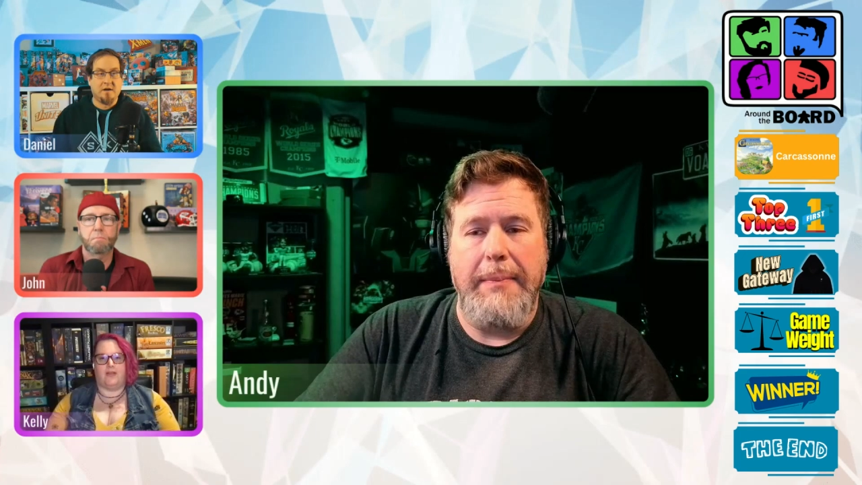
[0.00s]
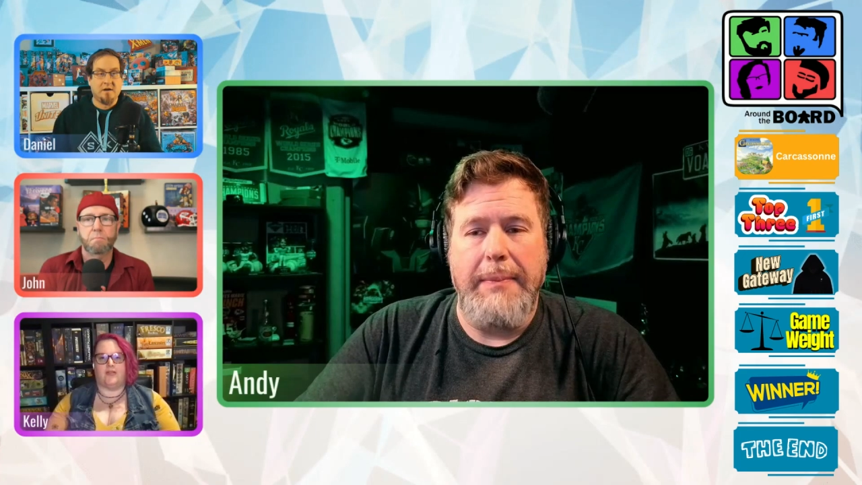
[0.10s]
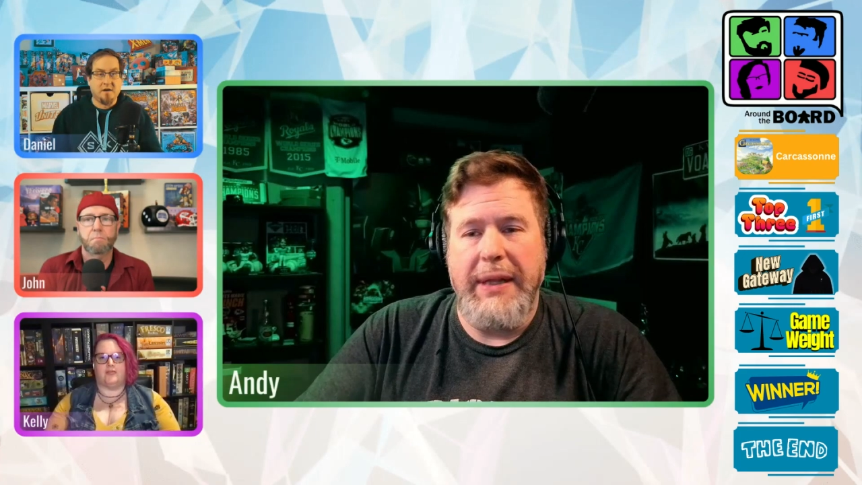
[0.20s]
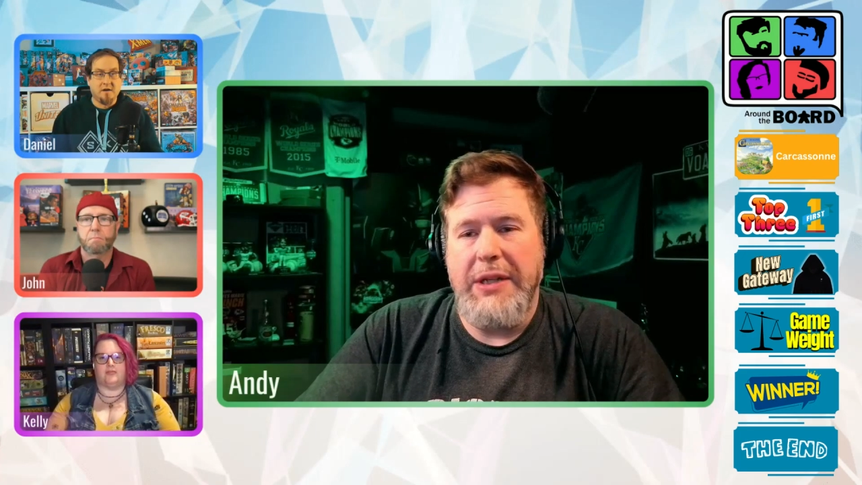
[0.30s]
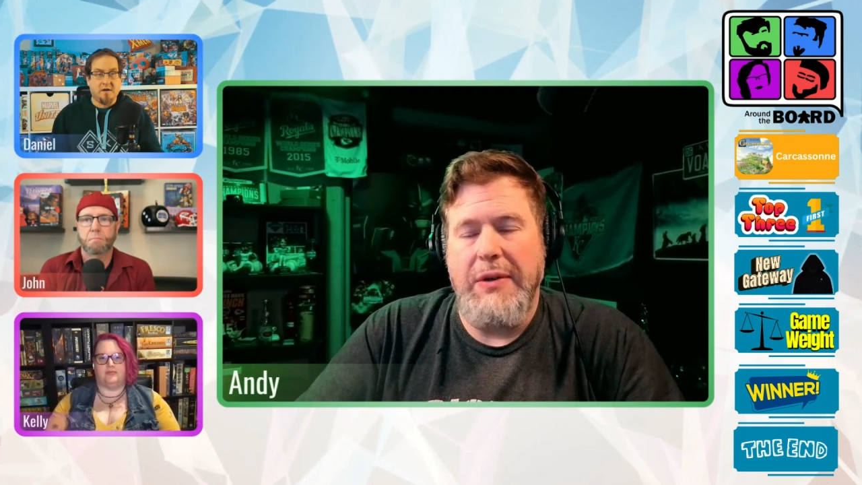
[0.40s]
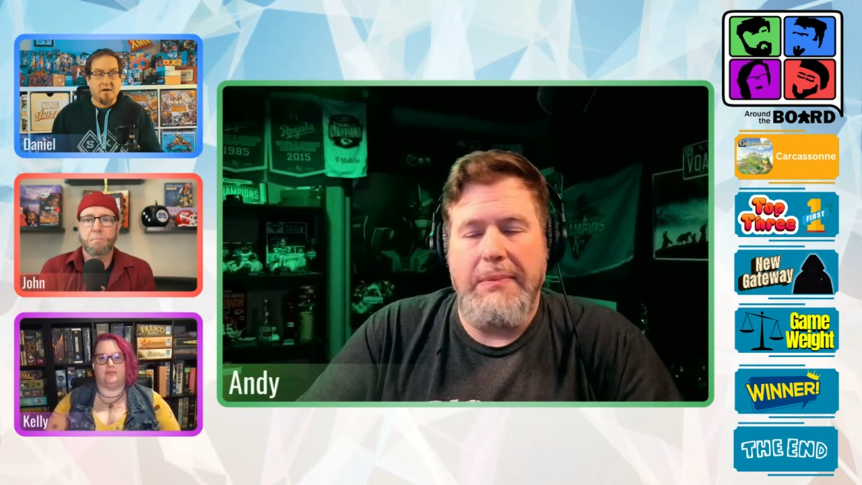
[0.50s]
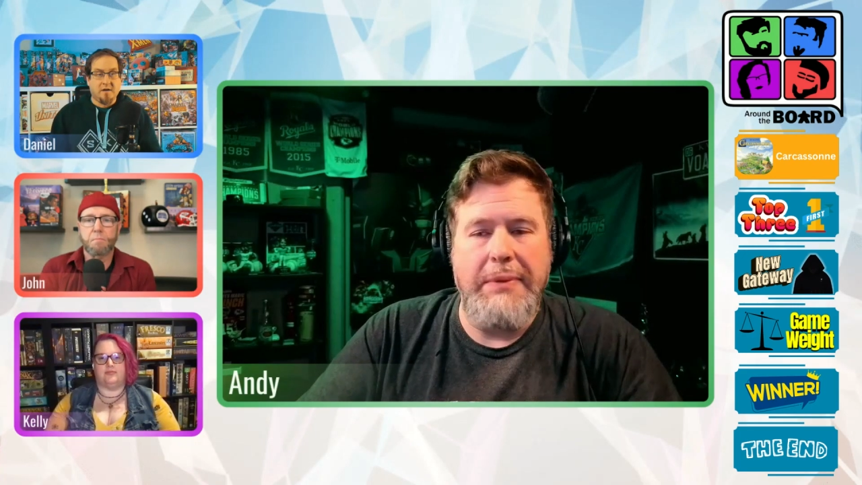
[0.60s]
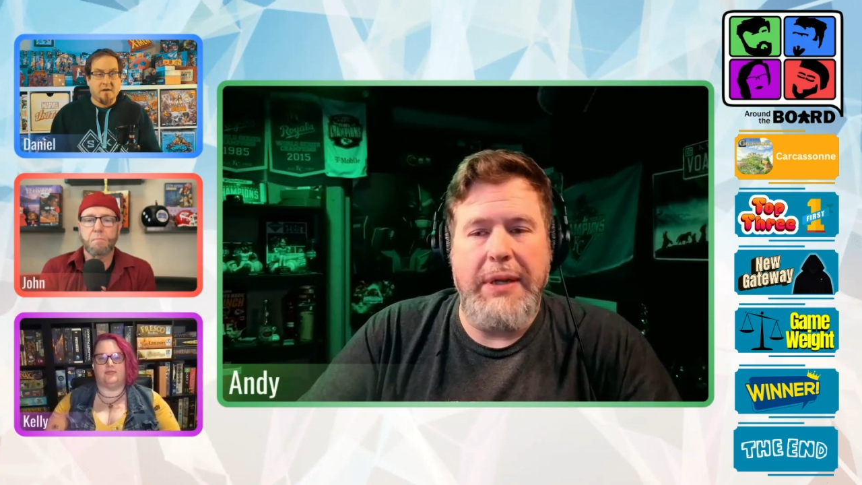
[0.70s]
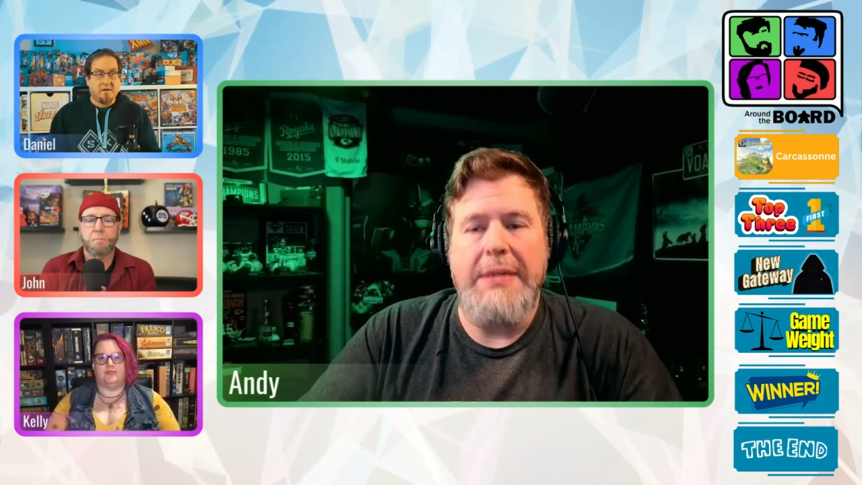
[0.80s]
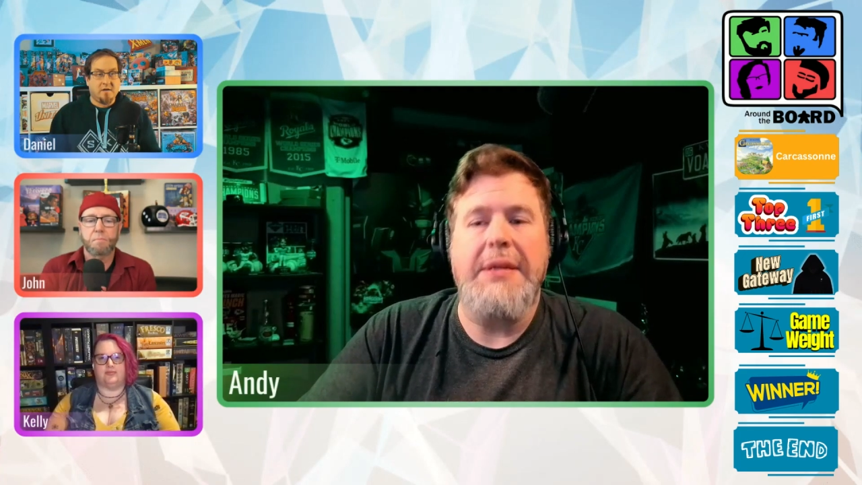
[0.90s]
unless you
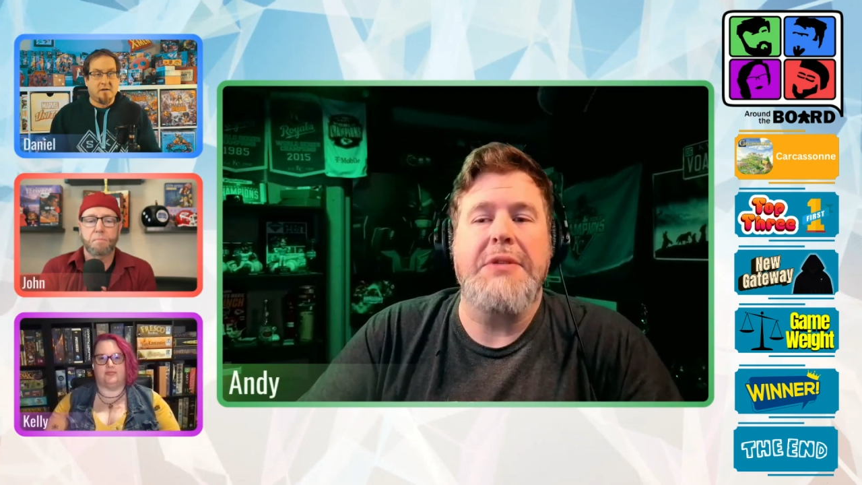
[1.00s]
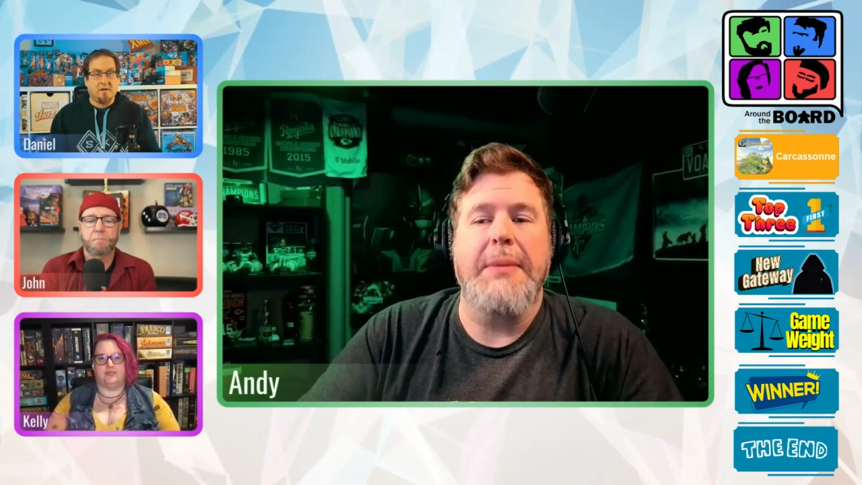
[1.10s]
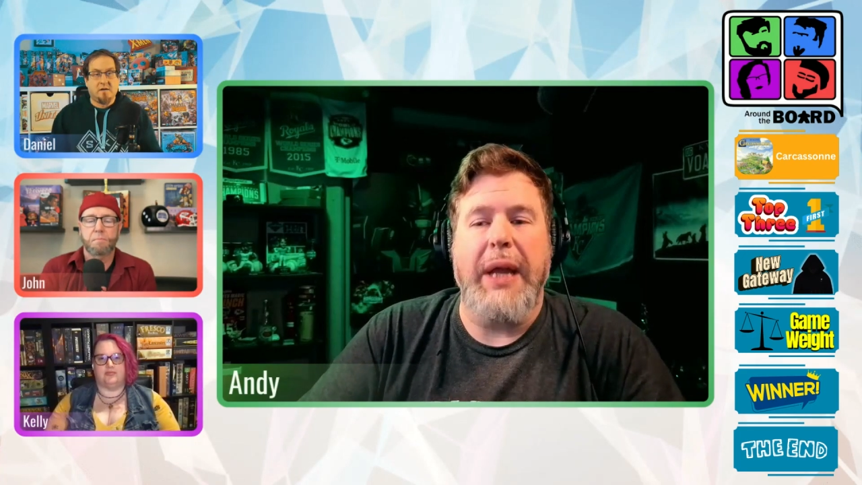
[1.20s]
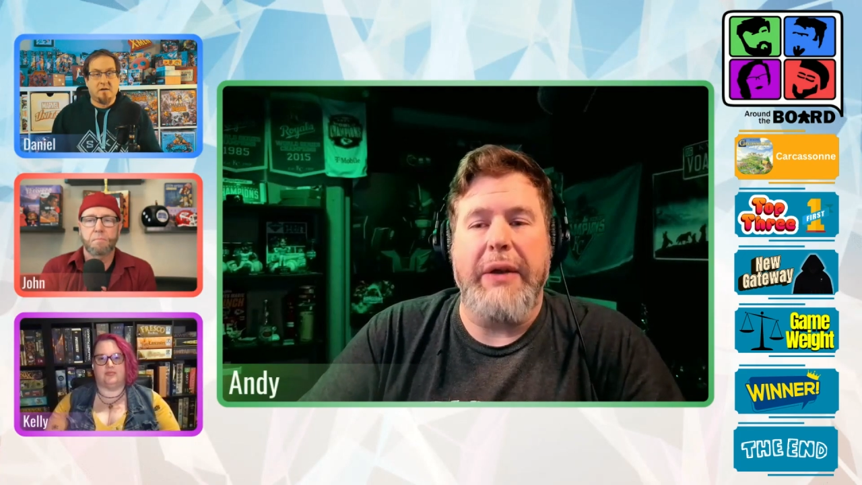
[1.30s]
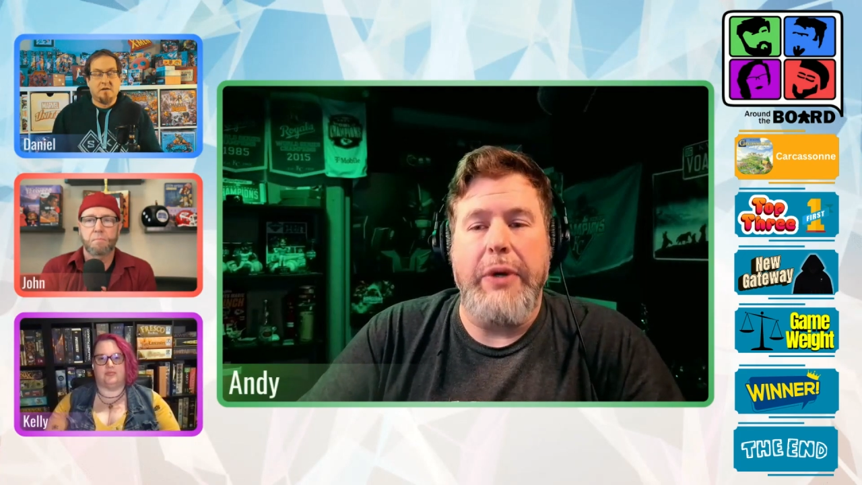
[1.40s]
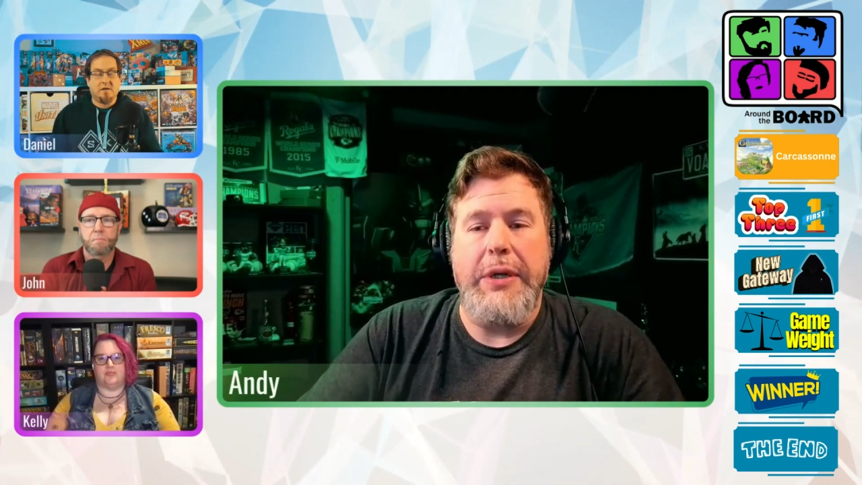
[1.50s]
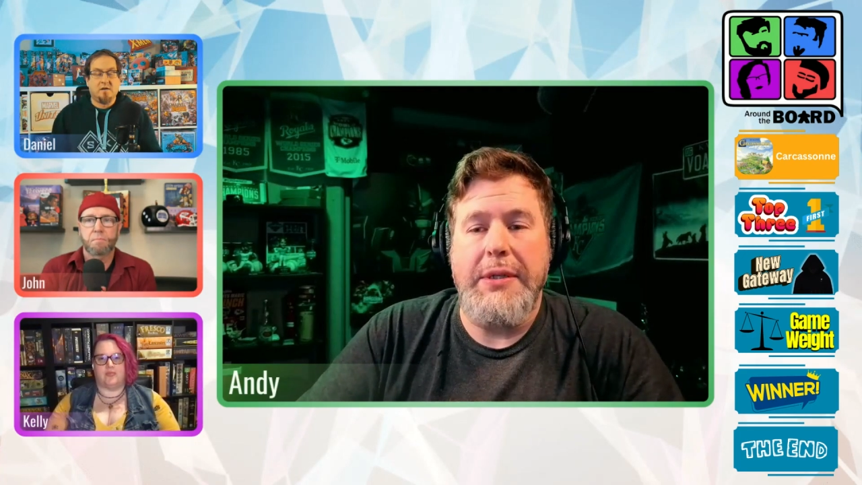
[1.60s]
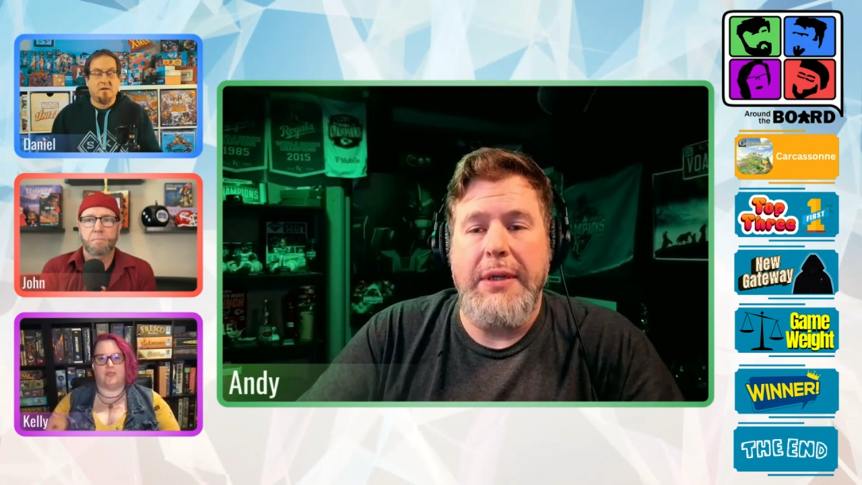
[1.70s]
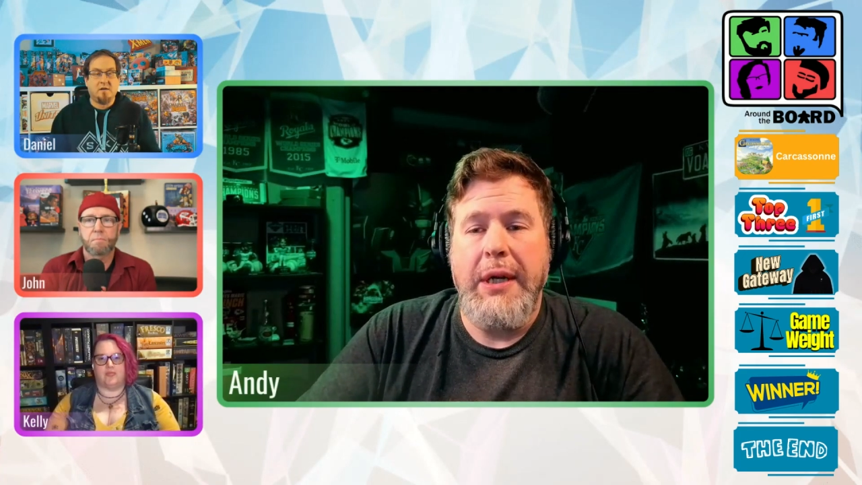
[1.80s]
consider something like Risk